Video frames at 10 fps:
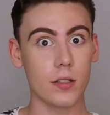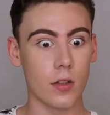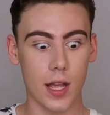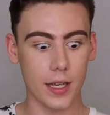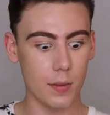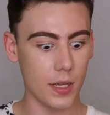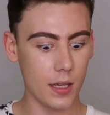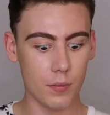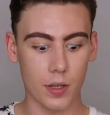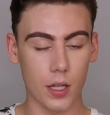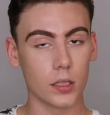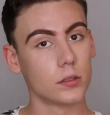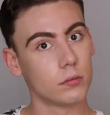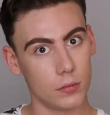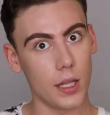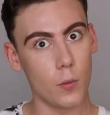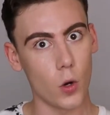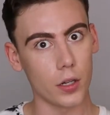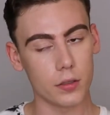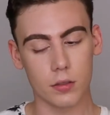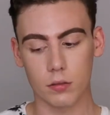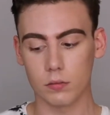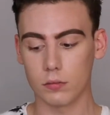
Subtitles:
so lucky me, but it works.